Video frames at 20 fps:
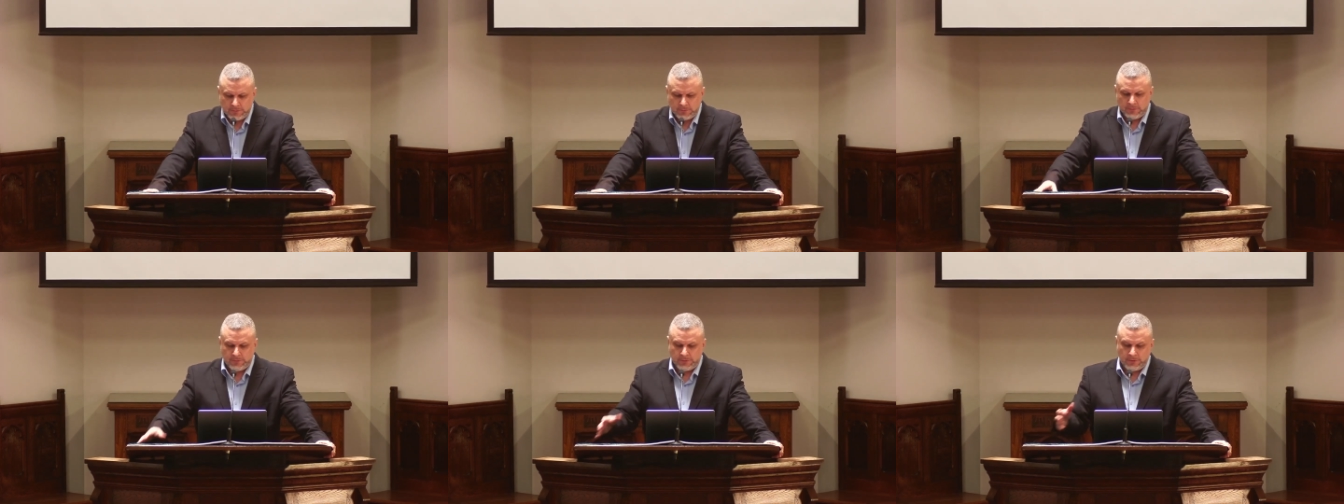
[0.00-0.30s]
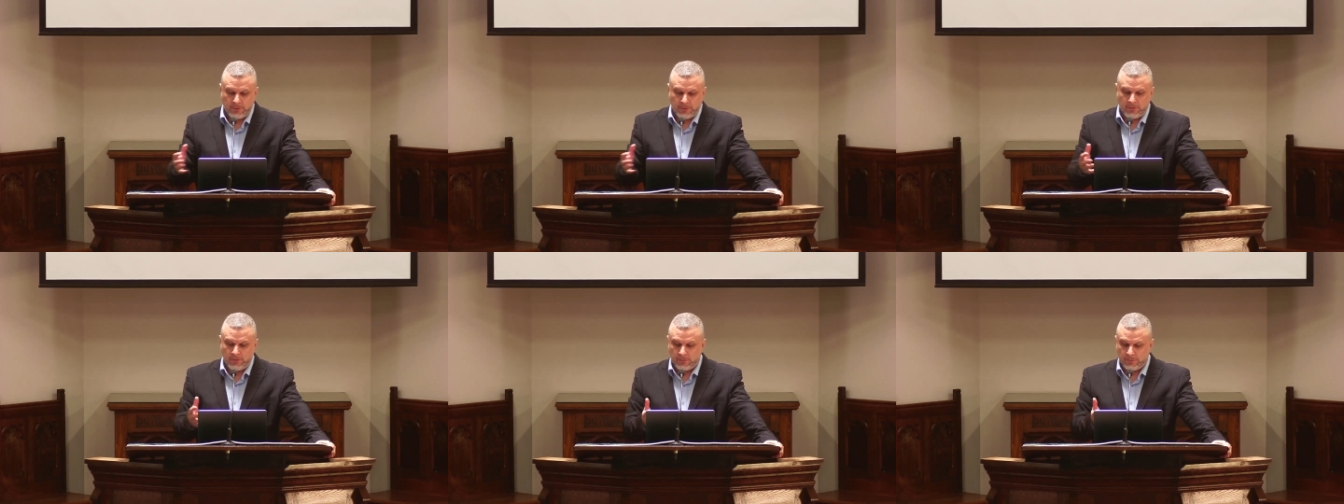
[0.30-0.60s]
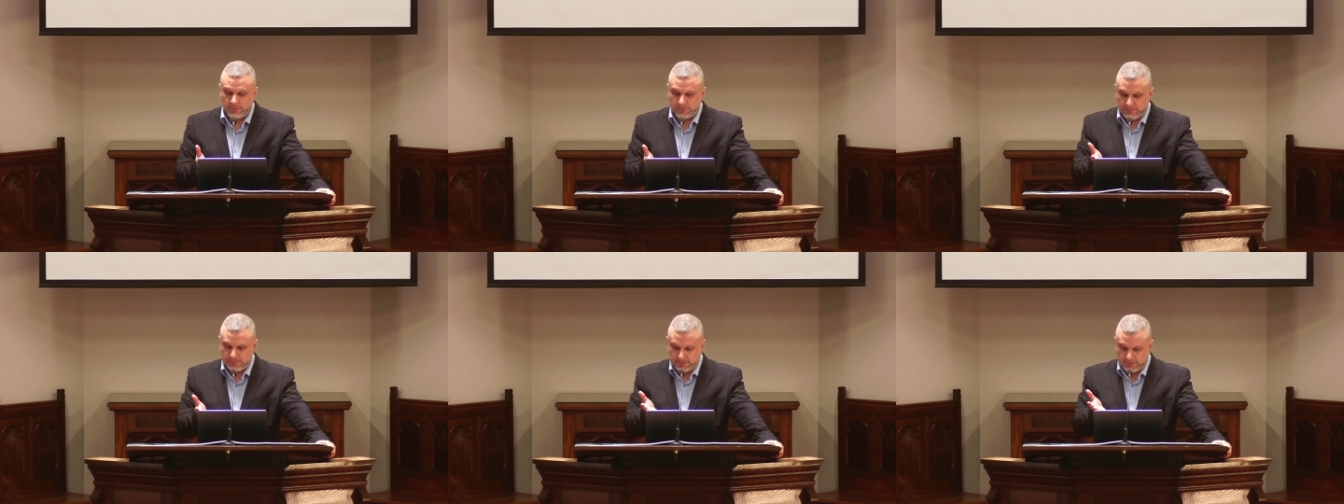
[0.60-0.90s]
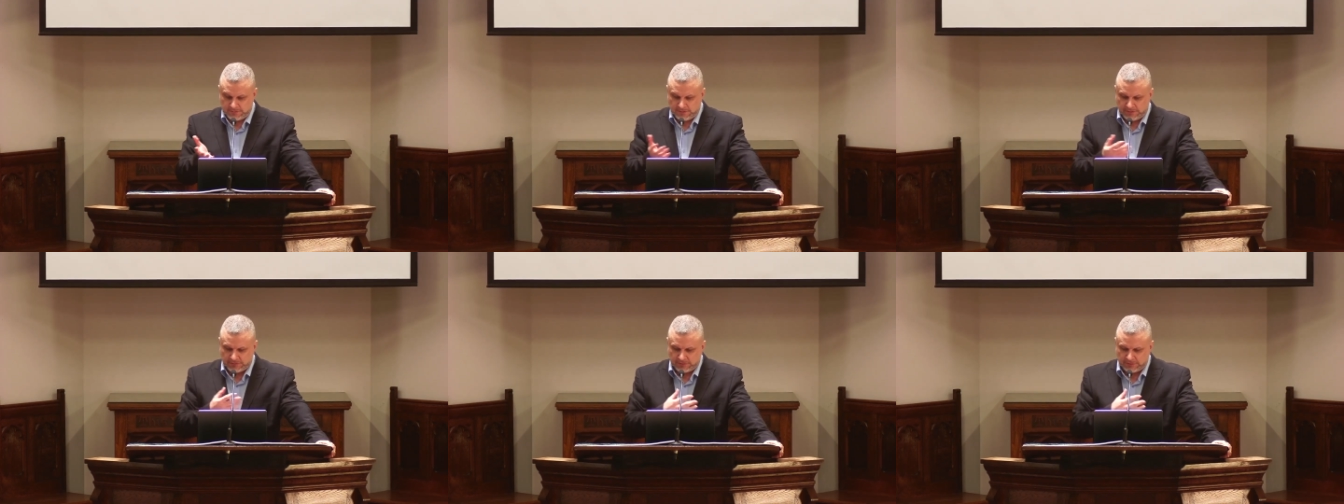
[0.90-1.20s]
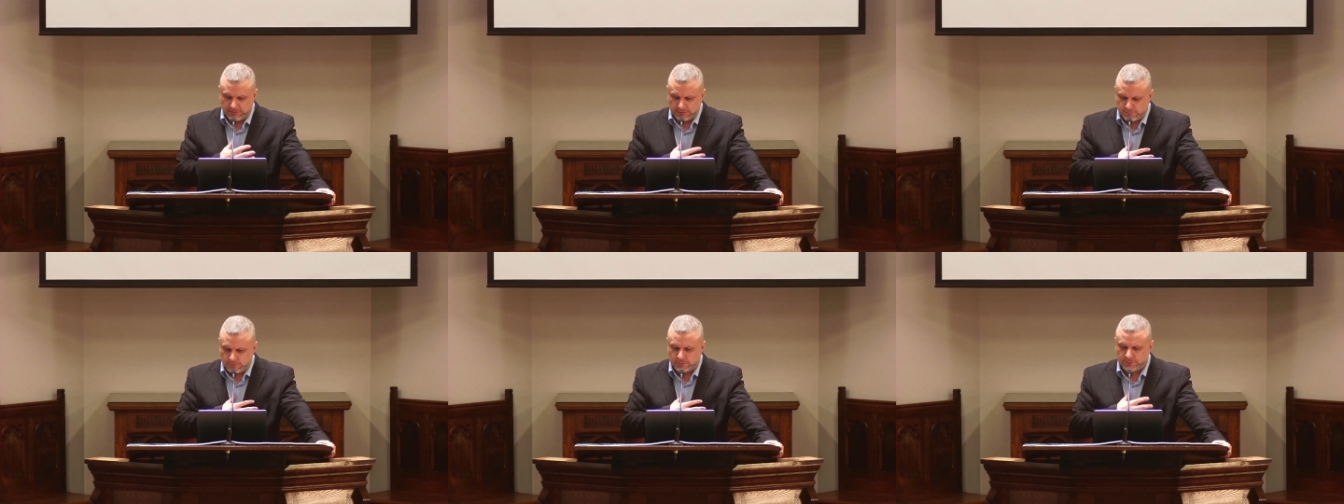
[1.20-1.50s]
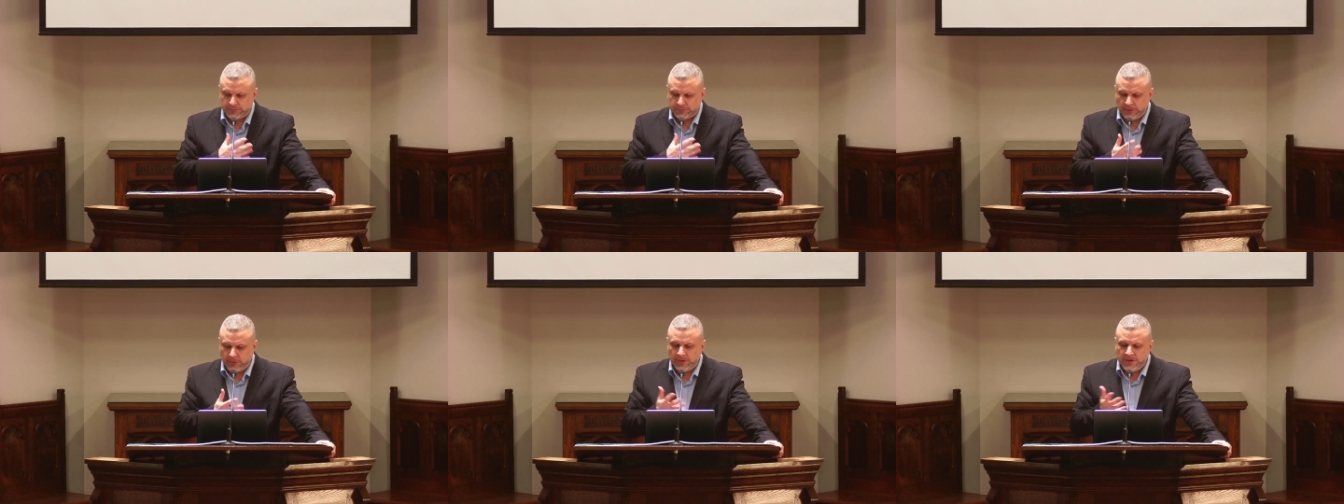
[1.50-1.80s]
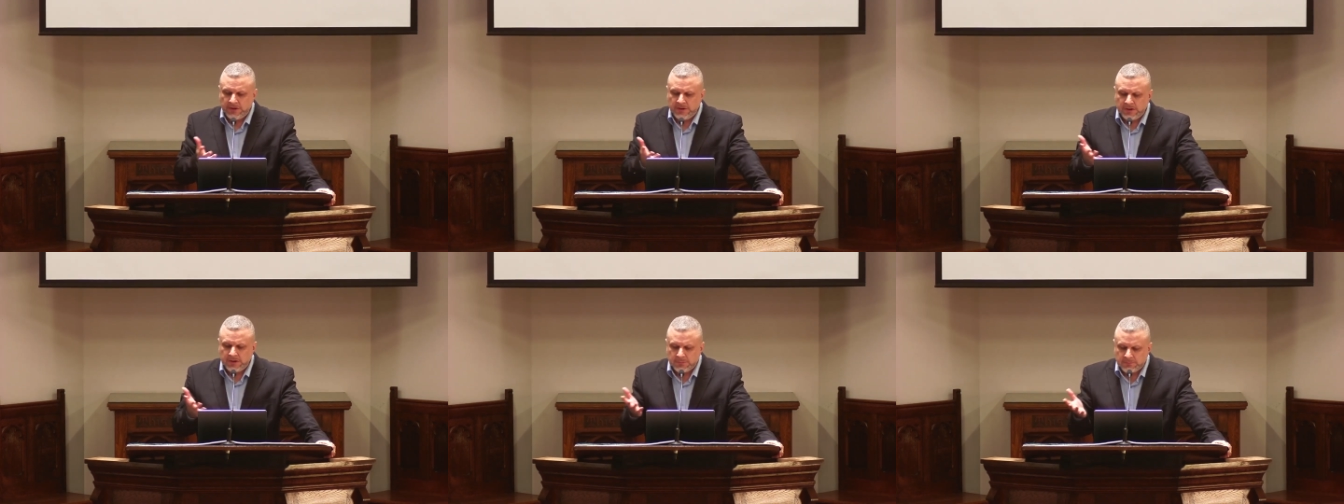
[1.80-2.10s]
Though, it says in this verse, though
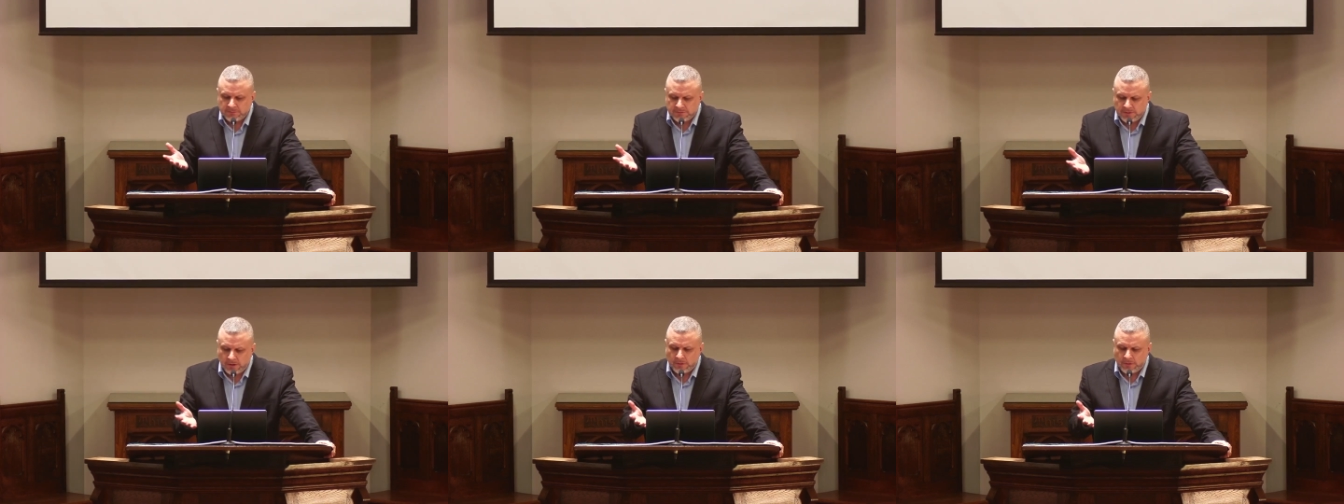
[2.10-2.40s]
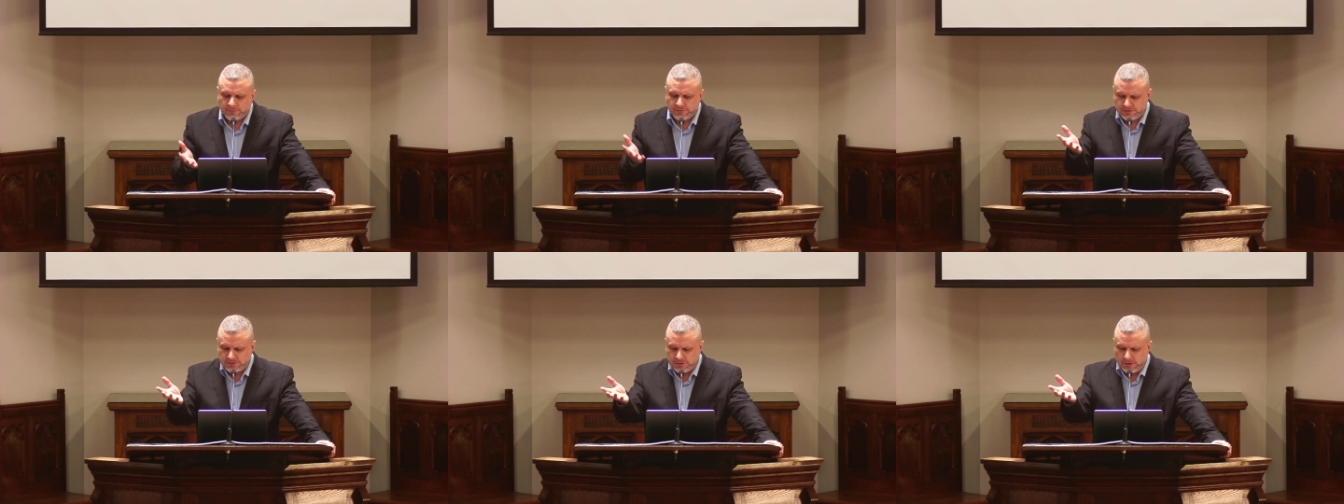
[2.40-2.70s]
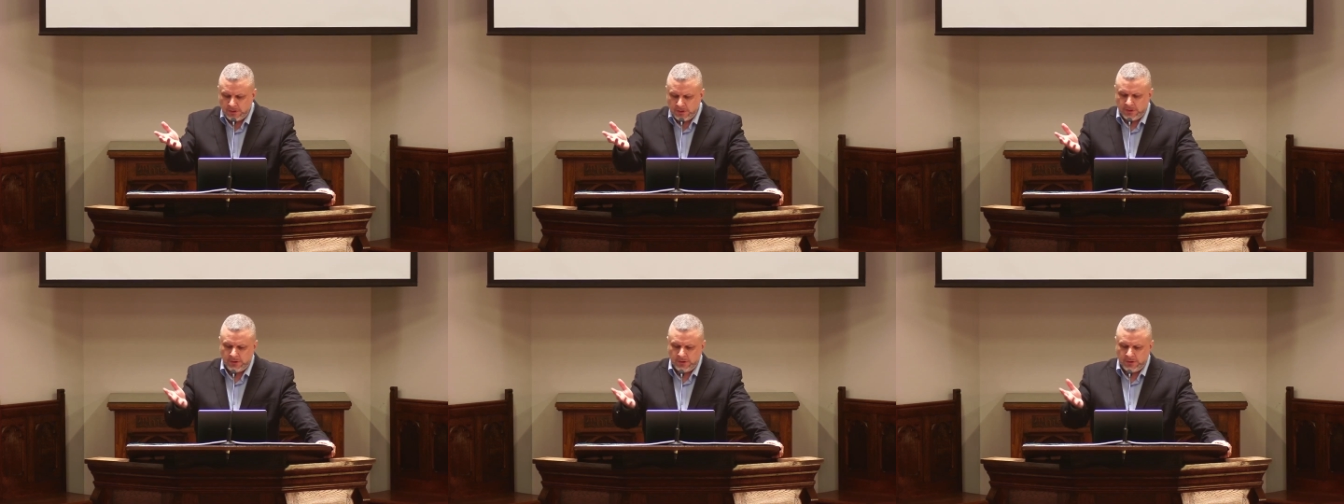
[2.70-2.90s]
he himself,